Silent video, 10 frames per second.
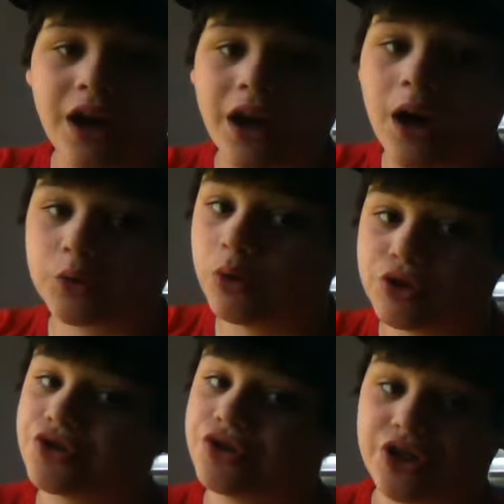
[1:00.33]
I'm going
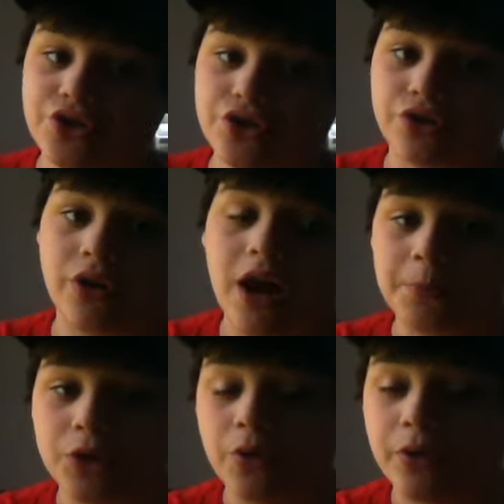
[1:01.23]
traditional.
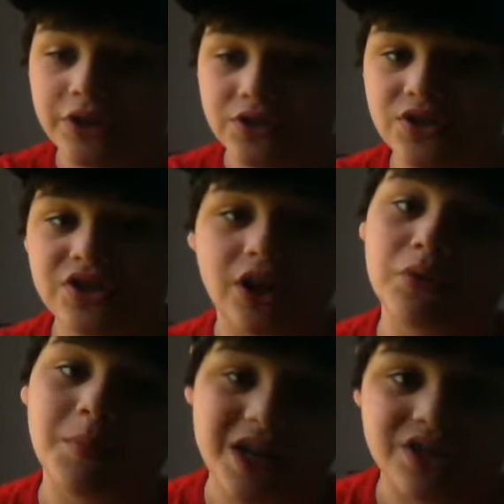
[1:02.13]
I'm going cell by